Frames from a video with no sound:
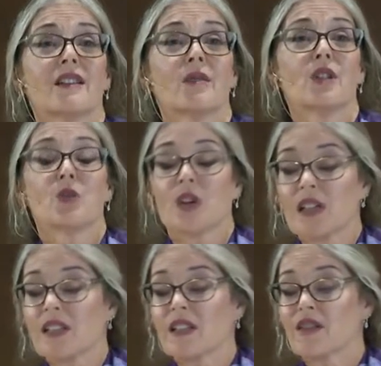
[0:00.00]
which
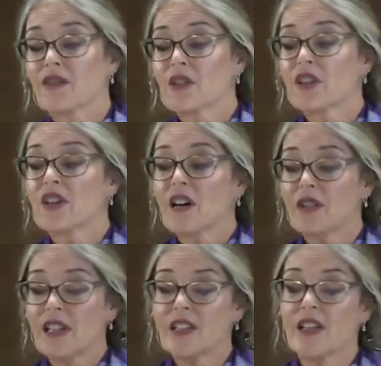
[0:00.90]
was the first
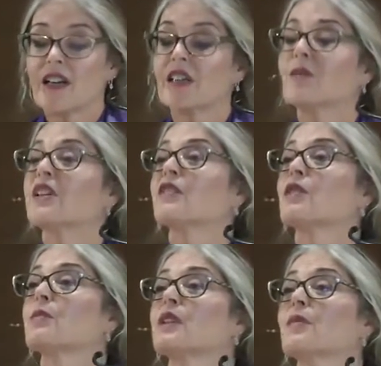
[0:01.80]
governing document of
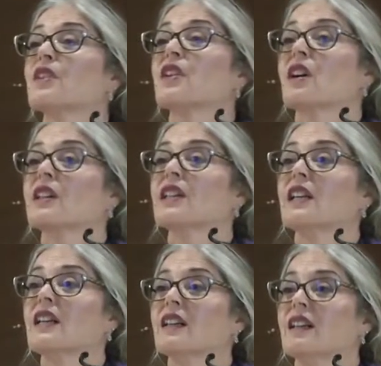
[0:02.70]
the Plymouth
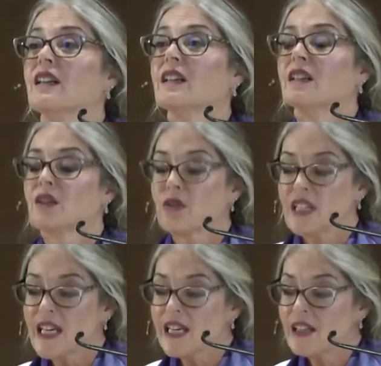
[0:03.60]
colony,
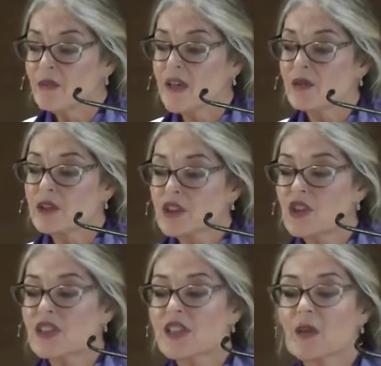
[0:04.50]
created by
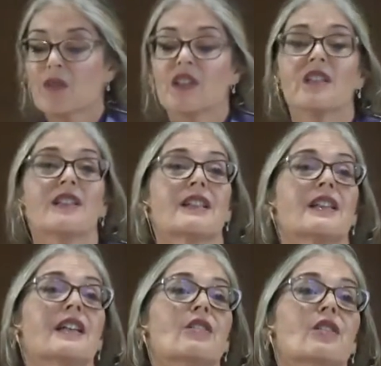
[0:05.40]
religious separatists
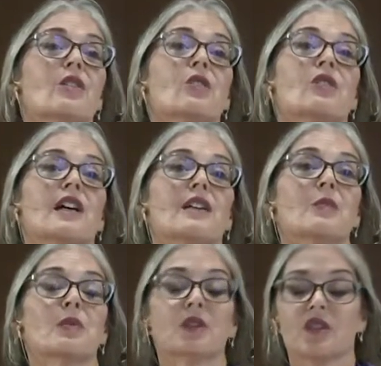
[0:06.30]
later known
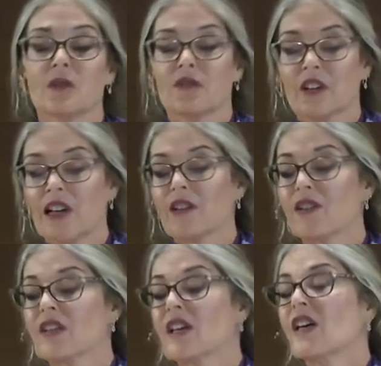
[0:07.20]
as Pilgrim
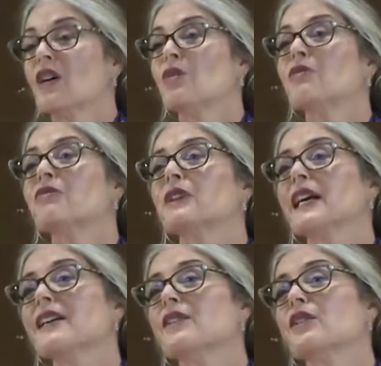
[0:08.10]
Fathers, who
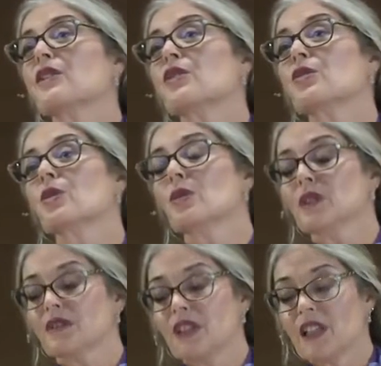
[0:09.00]
fled the
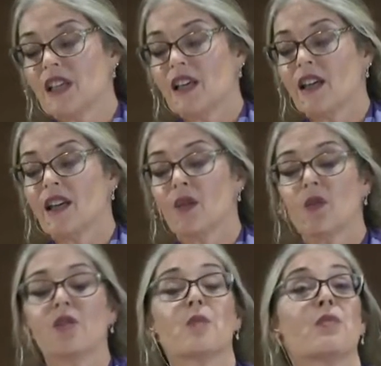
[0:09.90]
control of the king in
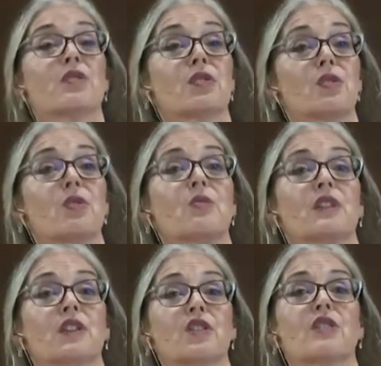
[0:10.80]
order to pursue
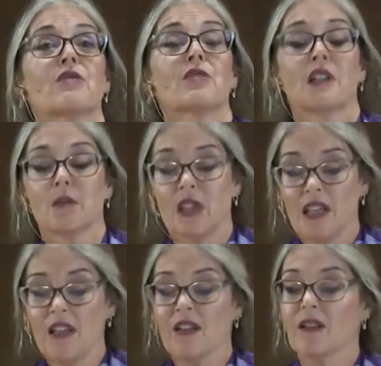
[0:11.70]
religious freedom
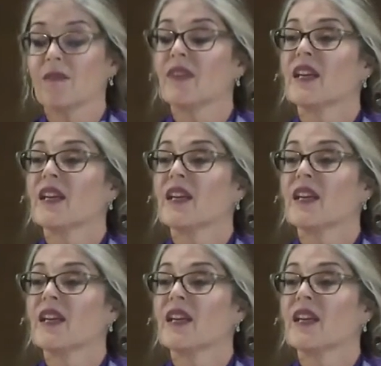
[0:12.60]
here.